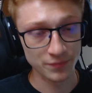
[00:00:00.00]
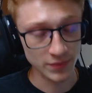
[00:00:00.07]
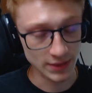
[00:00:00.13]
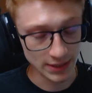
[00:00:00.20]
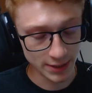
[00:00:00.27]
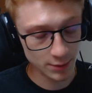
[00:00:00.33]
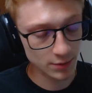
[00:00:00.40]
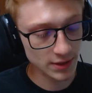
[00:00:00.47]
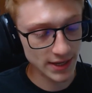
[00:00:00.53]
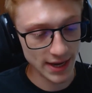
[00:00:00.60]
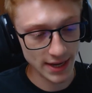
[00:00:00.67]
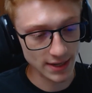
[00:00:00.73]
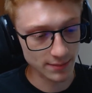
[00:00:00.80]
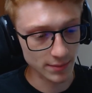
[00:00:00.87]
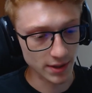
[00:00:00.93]
Literally
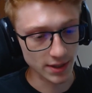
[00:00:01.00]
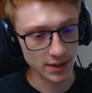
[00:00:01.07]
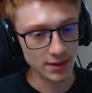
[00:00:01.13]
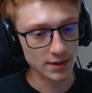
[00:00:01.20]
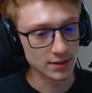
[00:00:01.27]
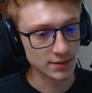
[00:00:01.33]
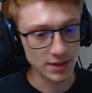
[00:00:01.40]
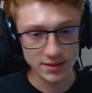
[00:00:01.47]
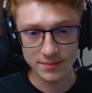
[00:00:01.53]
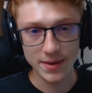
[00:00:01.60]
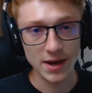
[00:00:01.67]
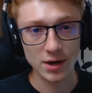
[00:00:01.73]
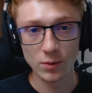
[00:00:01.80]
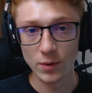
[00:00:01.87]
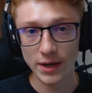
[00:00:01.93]
anybody. Doesn't
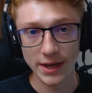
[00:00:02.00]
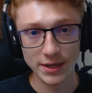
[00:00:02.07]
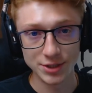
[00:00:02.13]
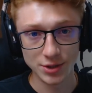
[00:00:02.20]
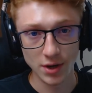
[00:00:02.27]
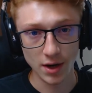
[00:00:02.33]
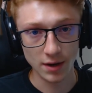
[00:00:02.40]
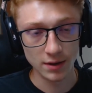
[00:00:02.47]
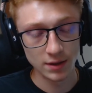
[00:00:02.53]
matter what age you are.